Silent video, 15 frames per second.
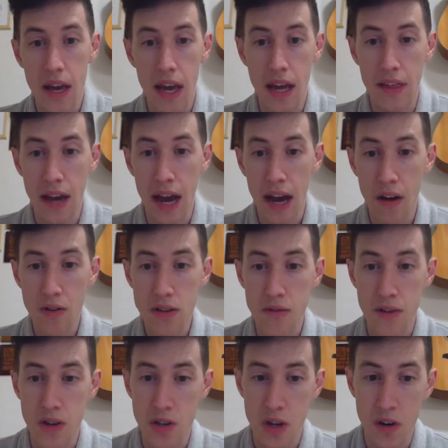And the house of
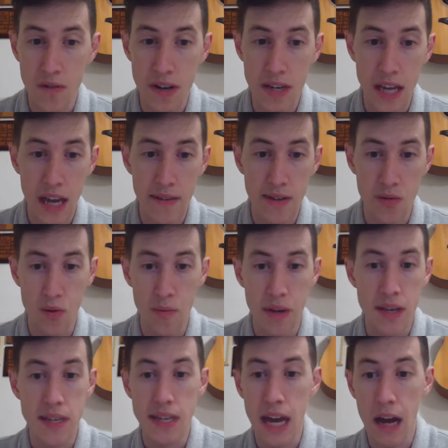your servant David will be
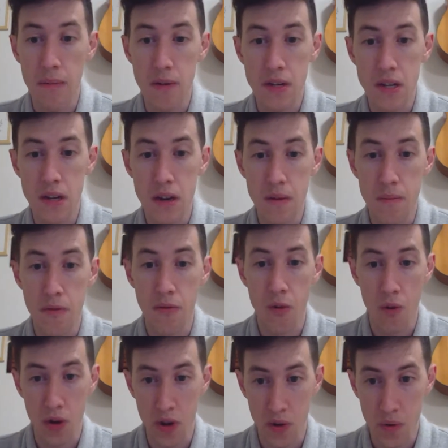established
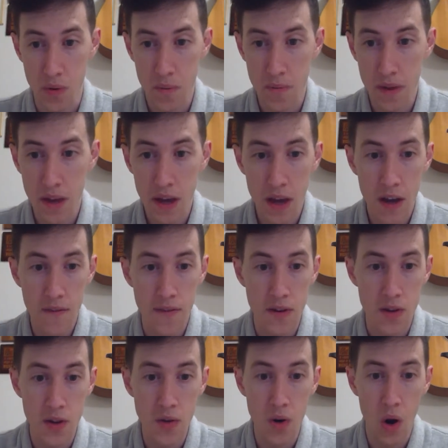before you. For
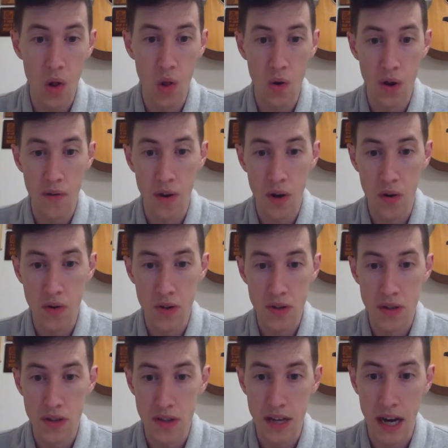you, O Lord of
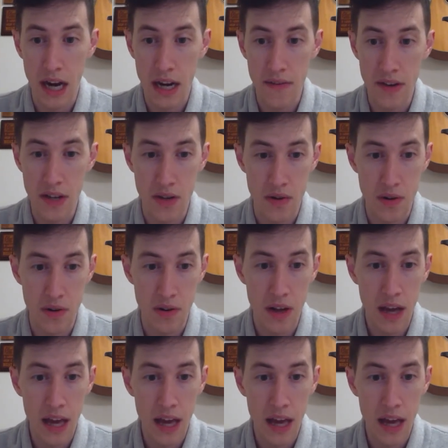hosts, the God of Israel,